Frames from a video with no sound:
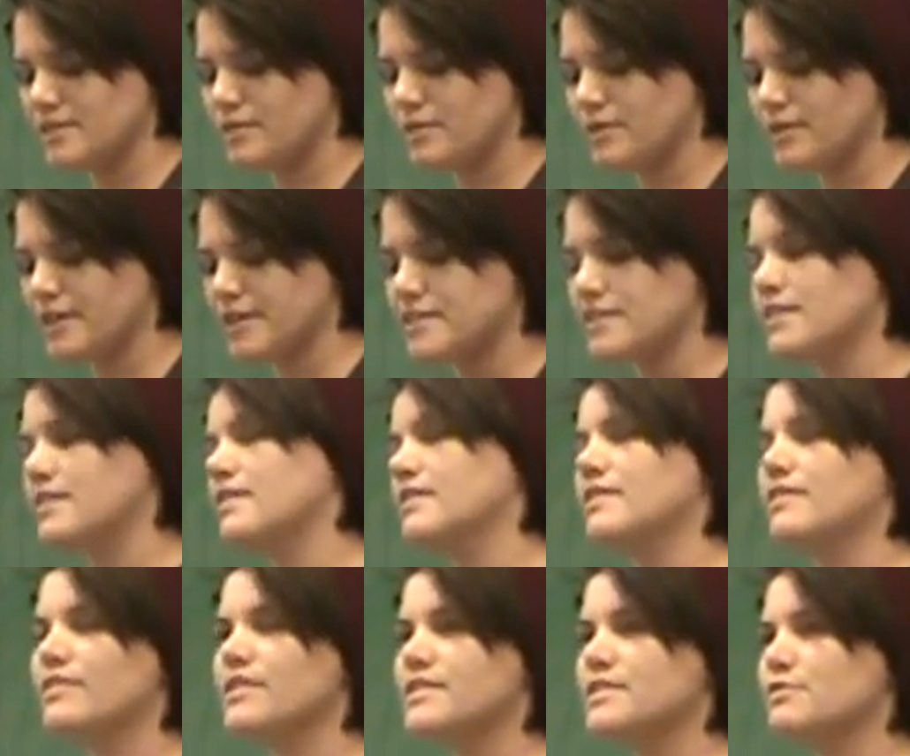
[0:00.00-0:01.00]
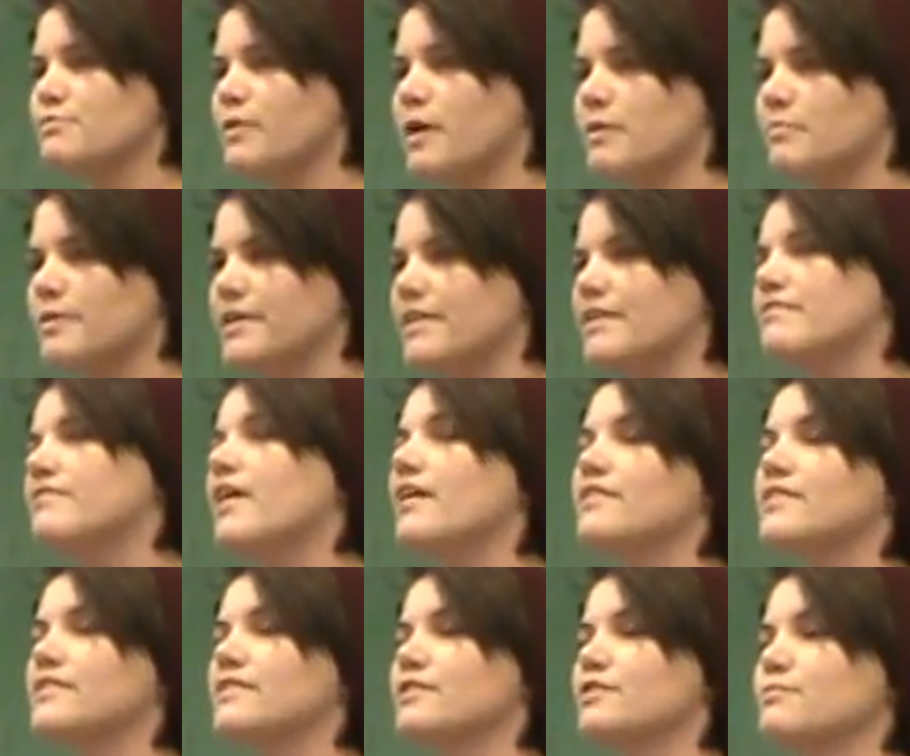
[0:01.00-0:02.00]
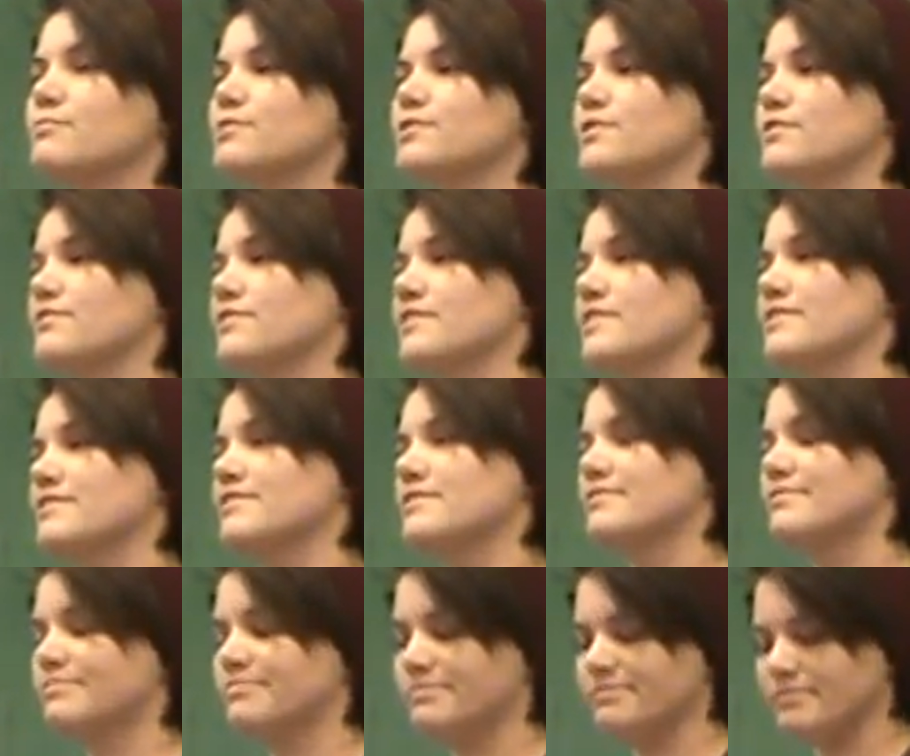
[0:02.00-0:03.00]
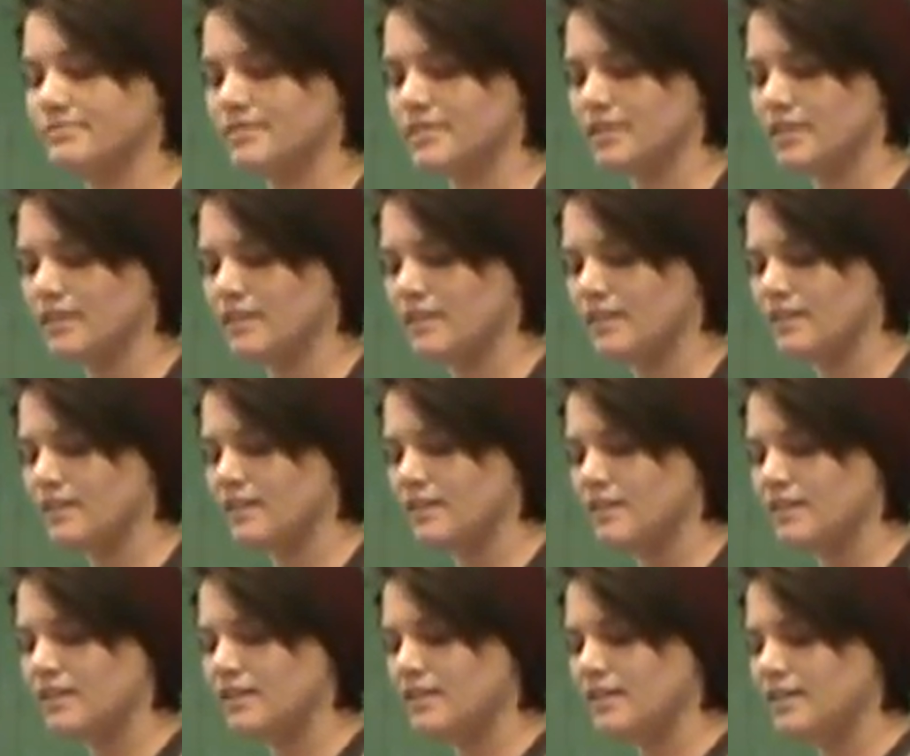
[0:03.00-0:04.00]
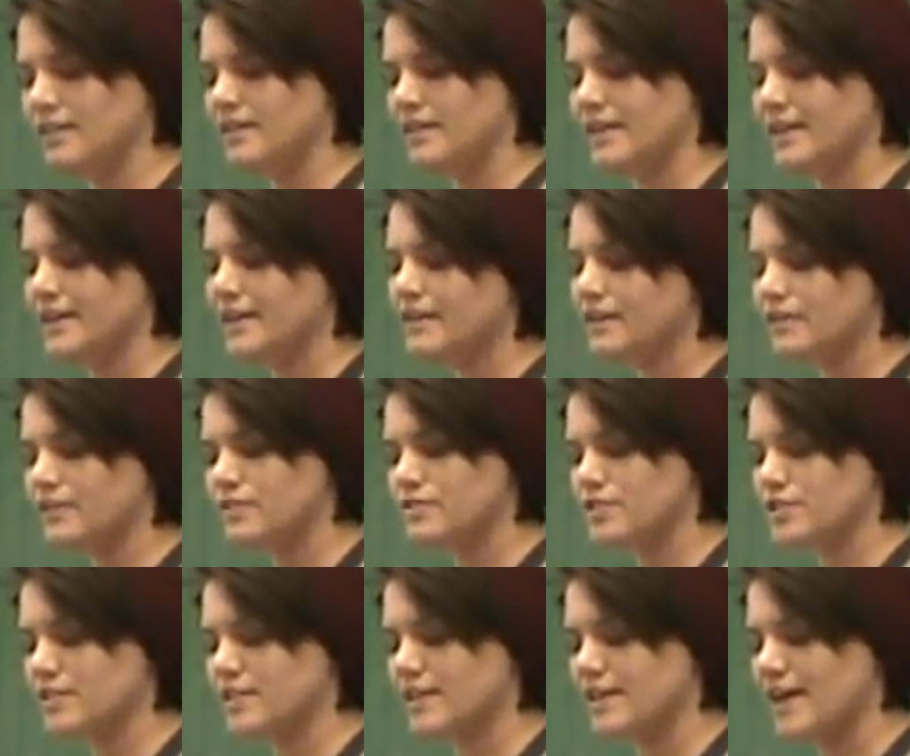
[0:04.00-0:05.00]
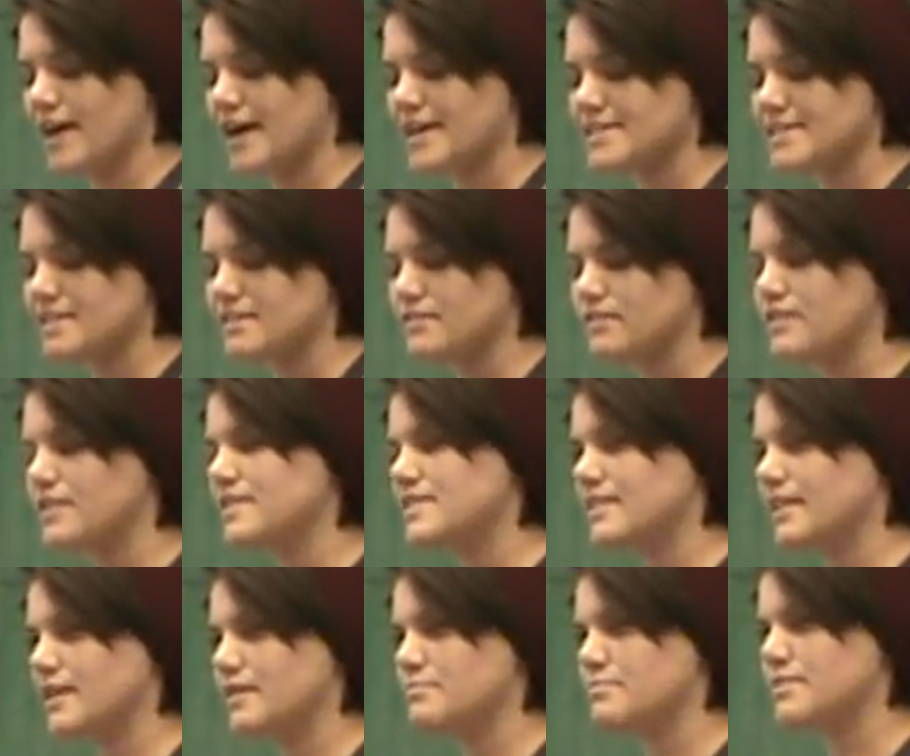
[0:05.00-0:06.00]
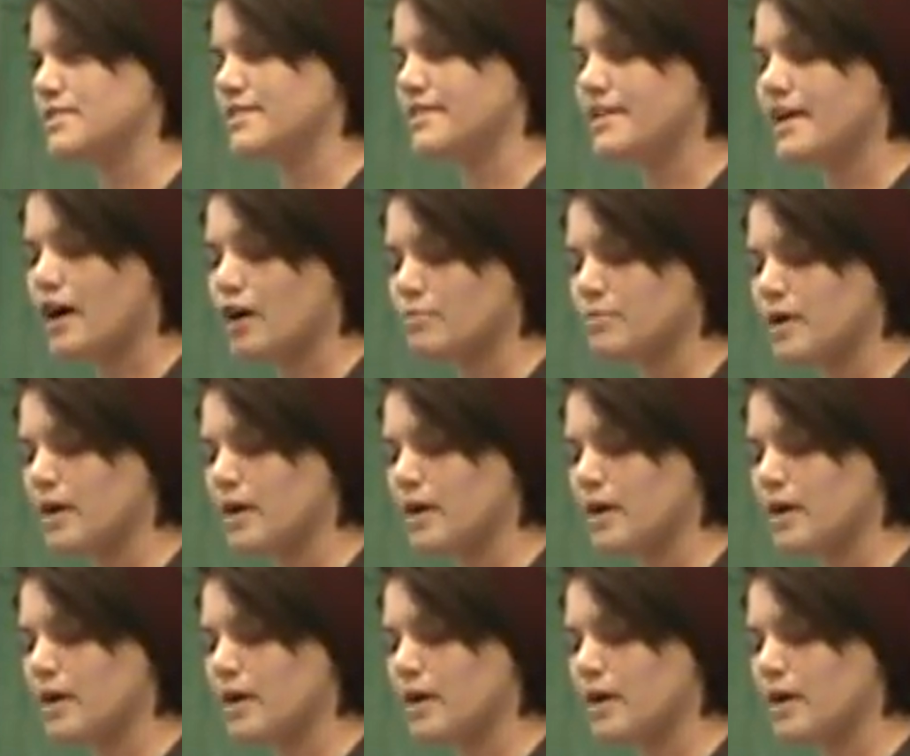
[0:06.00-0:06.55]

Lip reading: according to the U.S. Department of Health and Human Services. In conclusion, as seen through these claims, not